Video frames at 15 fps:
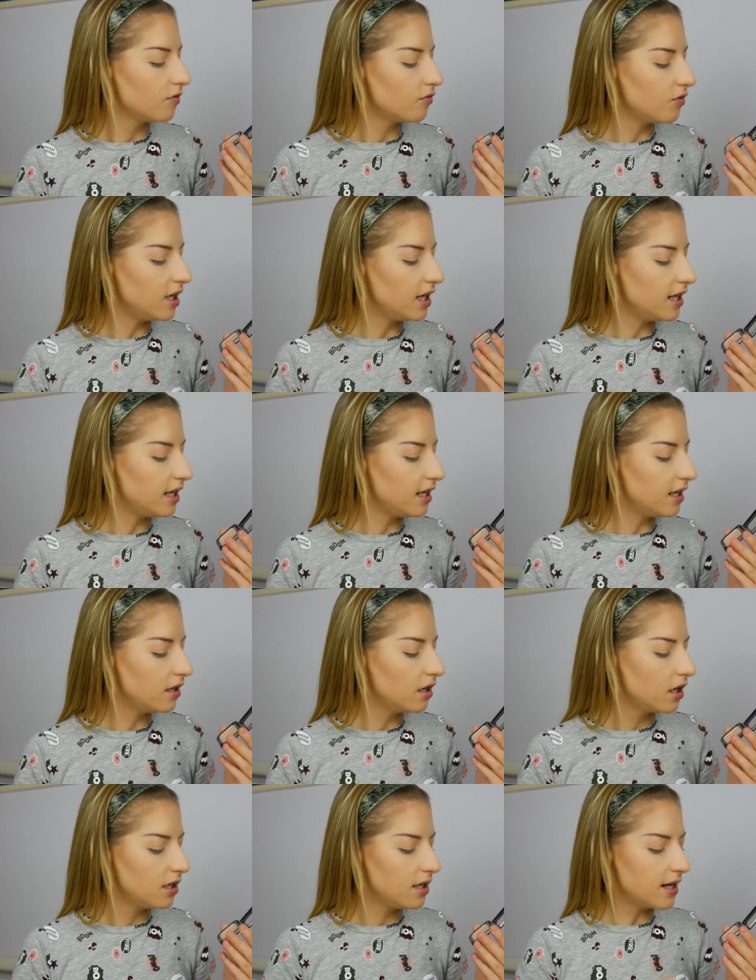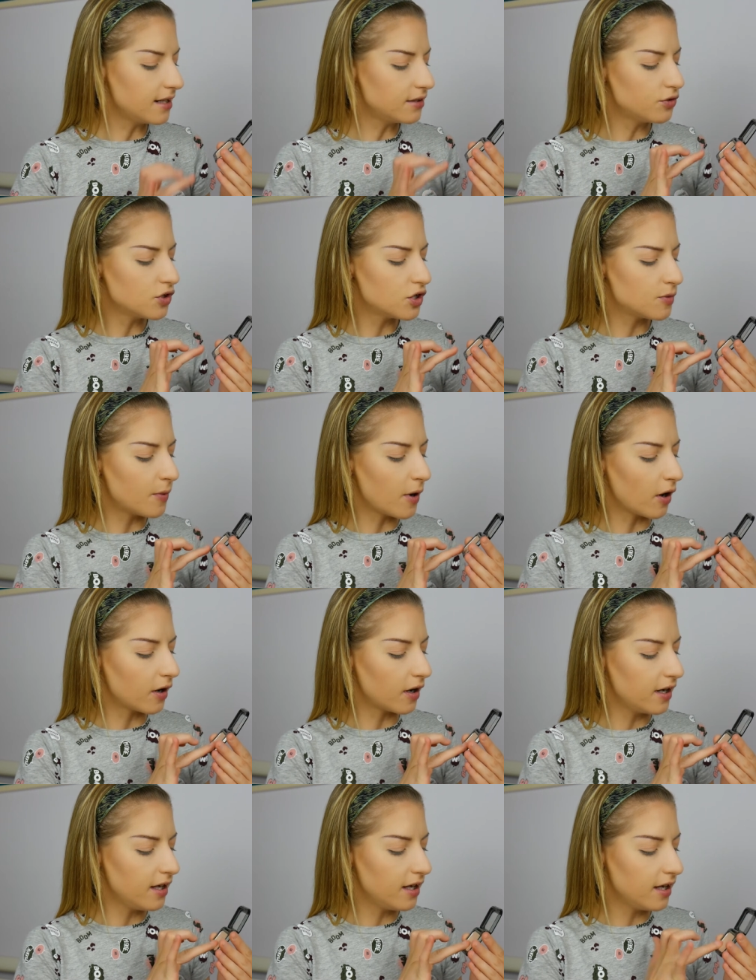Really not too
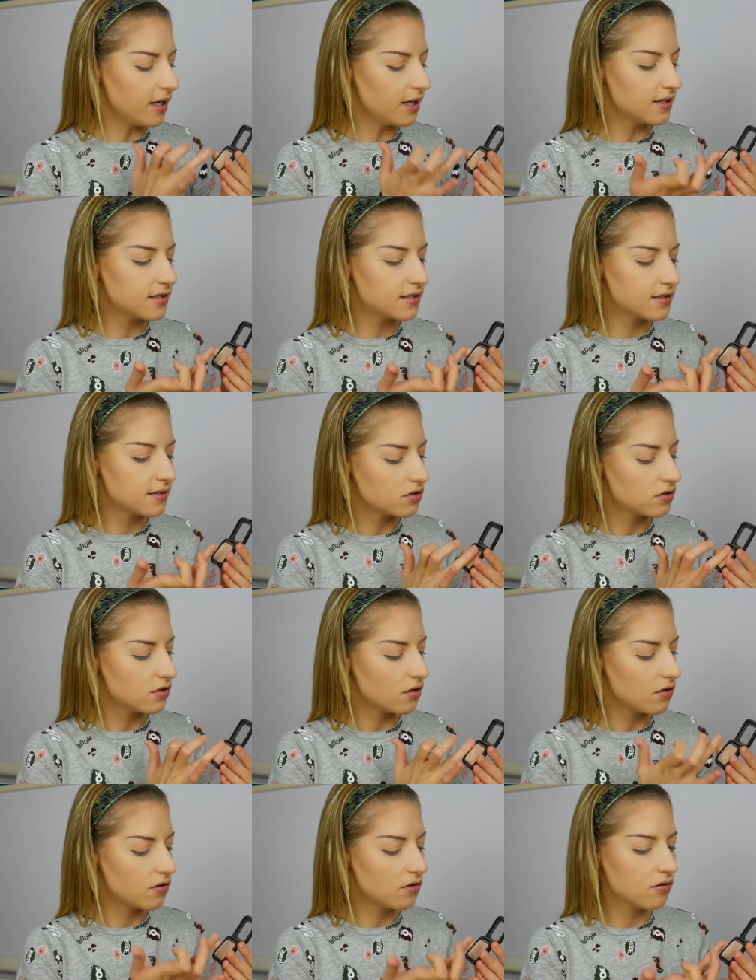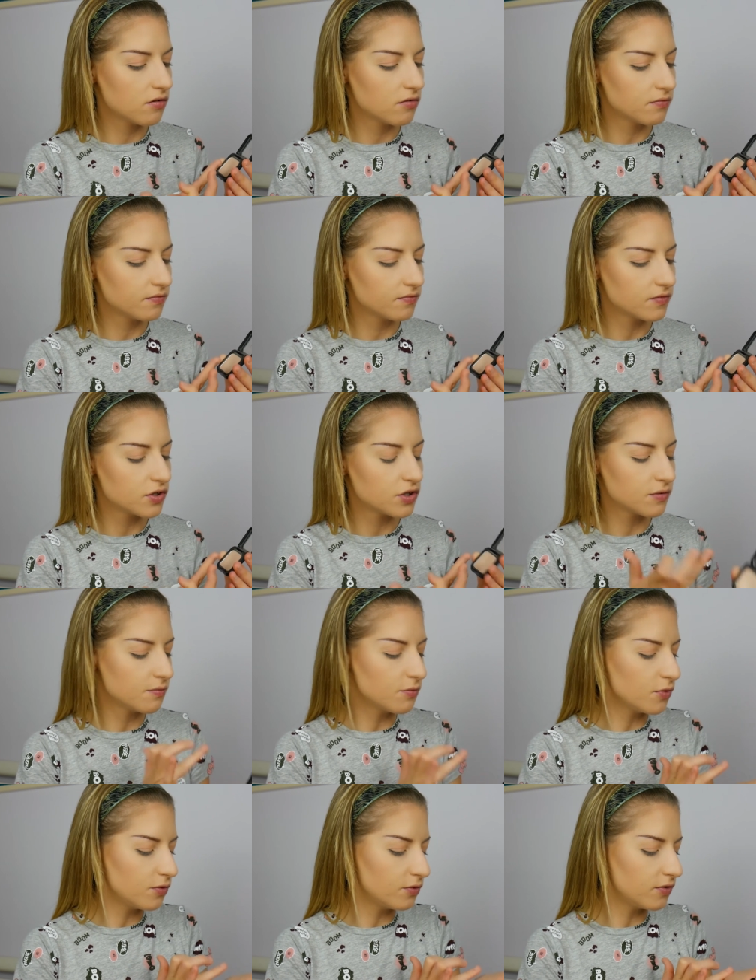sparkly. It's so
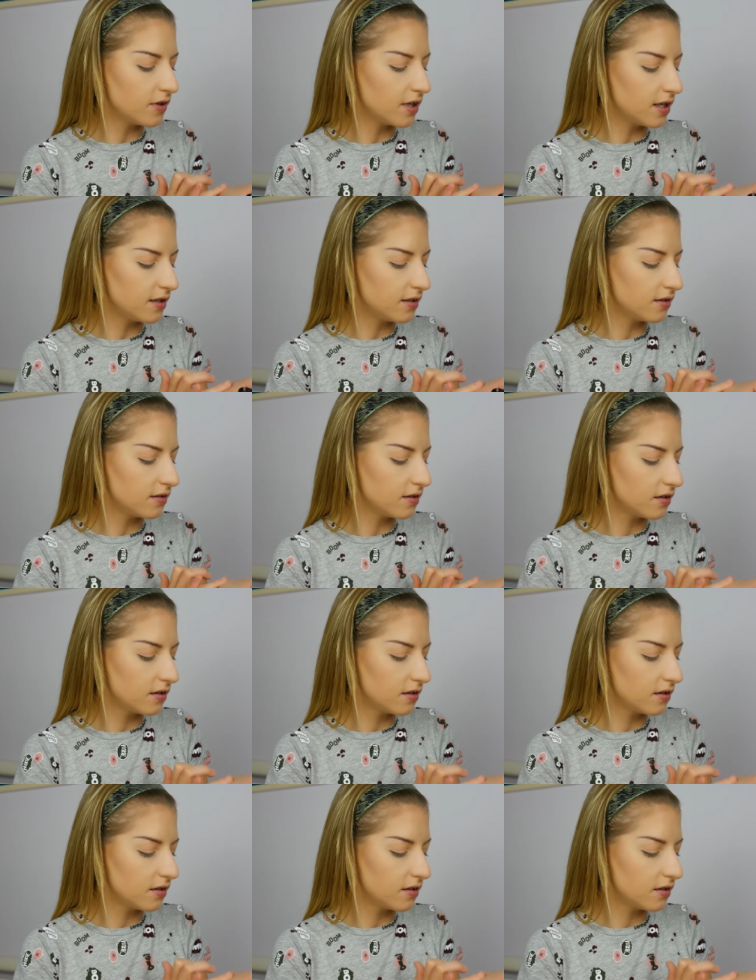smooth and